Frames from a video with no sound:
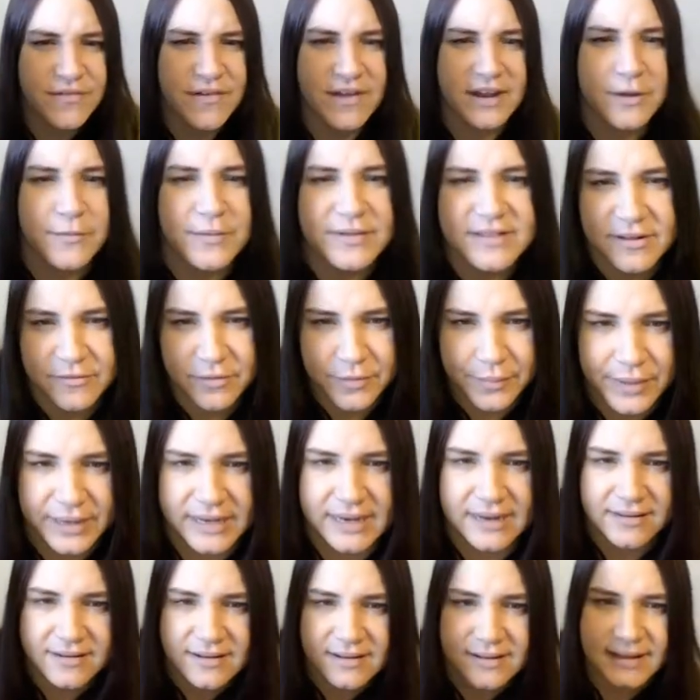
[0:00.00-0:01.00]
If anyone's ever
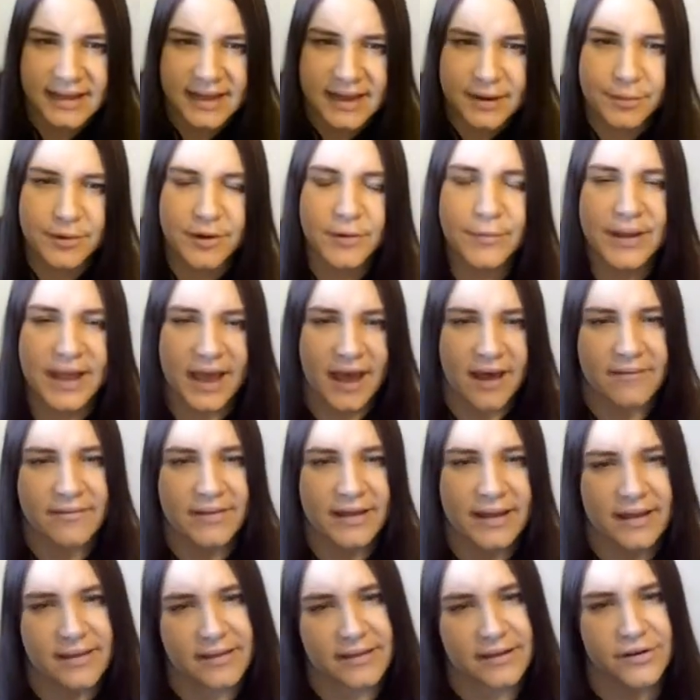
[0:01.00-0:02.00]
been into the library, we have
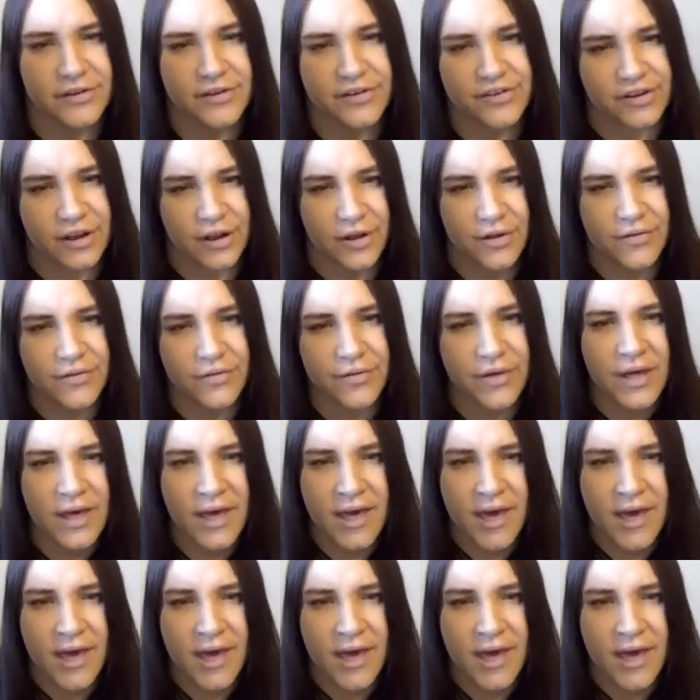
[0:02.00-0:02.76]
like a little shelf